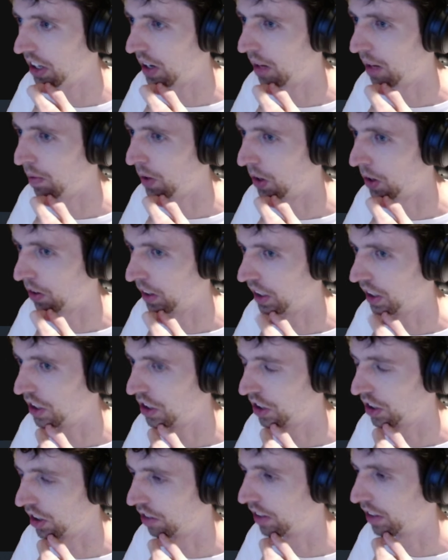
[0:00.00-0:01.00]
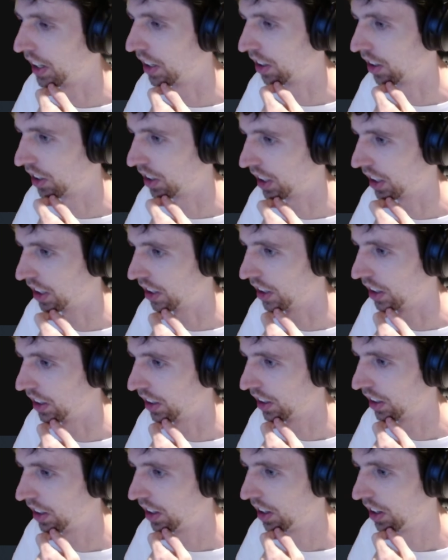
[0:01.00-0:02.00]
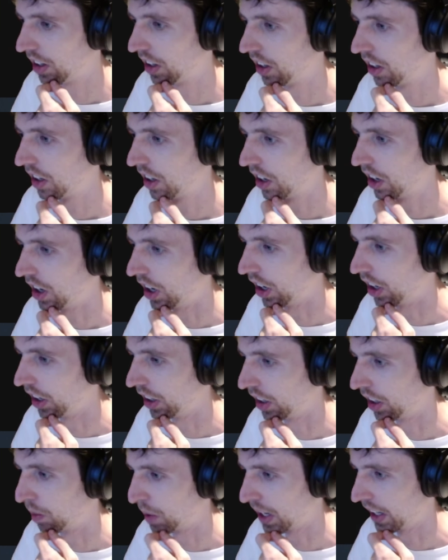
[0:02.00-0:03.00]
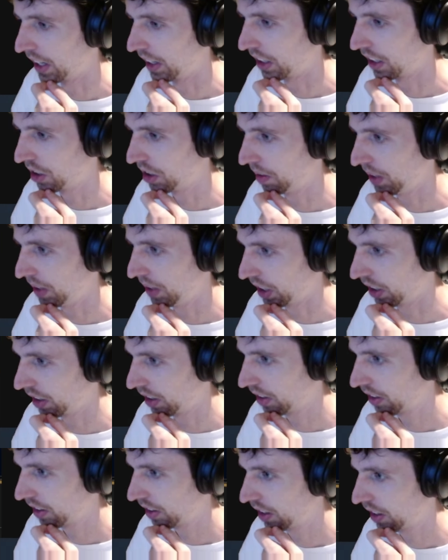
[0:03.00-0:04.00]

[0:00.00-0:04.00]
I'm not really sure if I can articulate how and why that should be done.